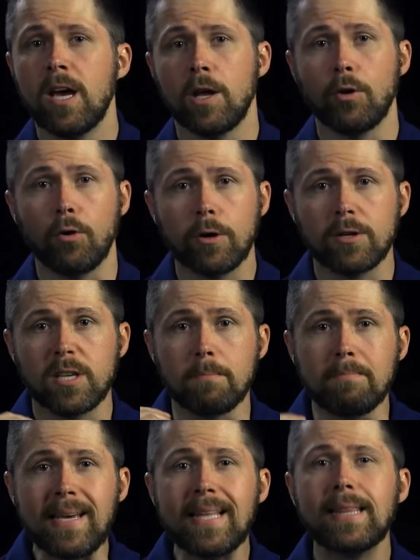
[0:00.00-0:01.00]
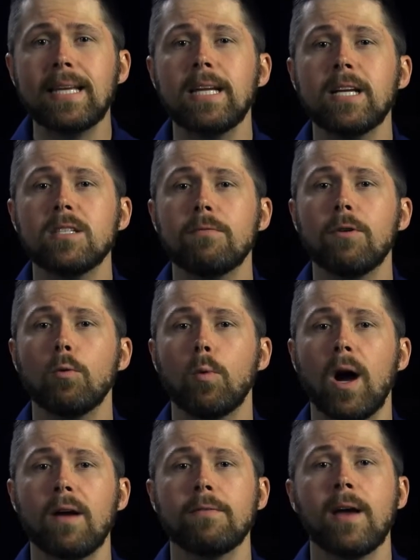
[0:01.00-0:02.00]
in order to meet the needs of your
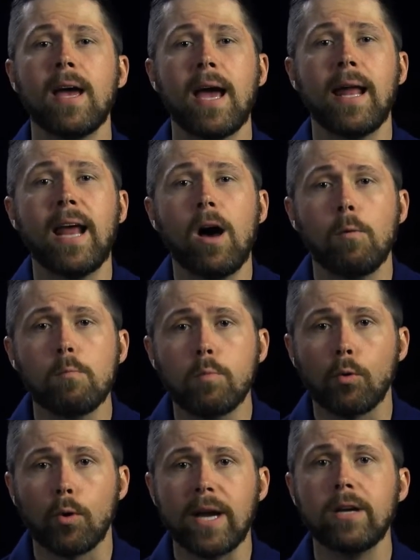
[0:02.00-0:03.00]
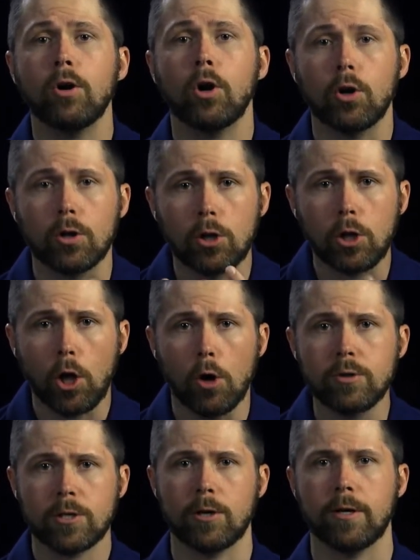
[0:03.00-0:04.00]
wife and help bring her
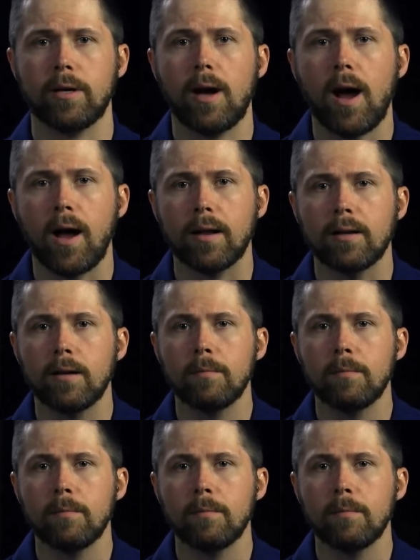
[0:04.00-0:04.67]
closer to God.